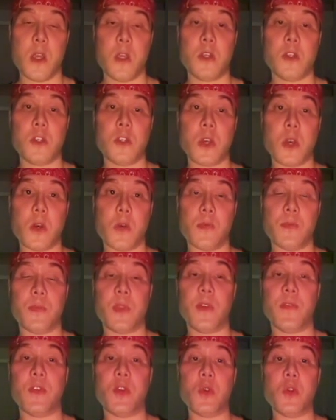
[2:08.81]
So
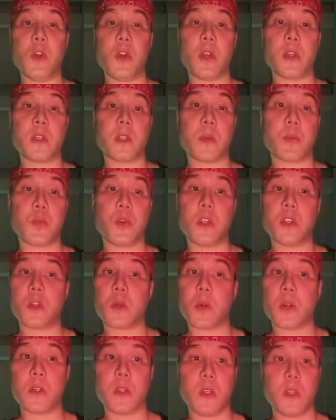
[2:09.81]
if you look at some
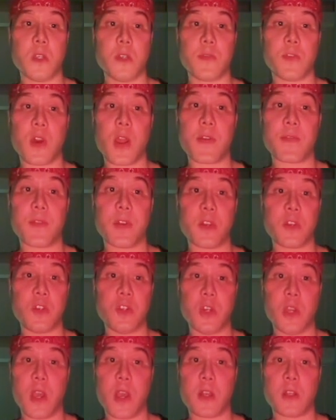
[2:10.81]
resources for
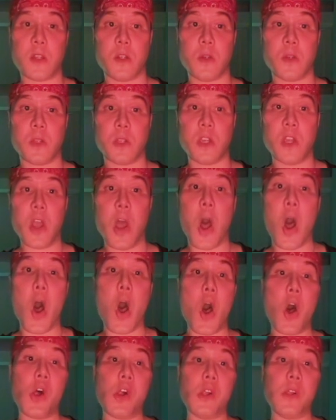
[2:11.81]
FSGS, you'll see
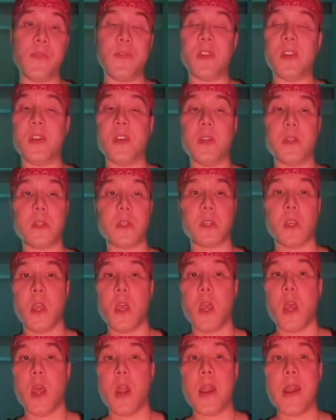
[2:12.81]
all of these
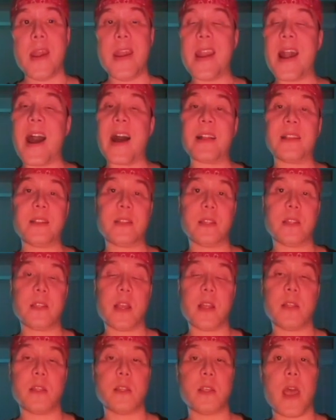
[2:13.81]

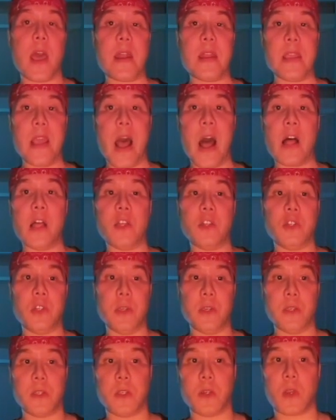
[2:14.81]
nonsense
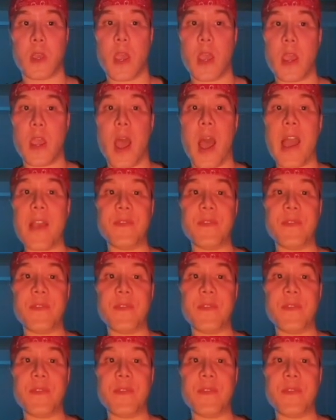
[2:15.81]
etiologies, okay?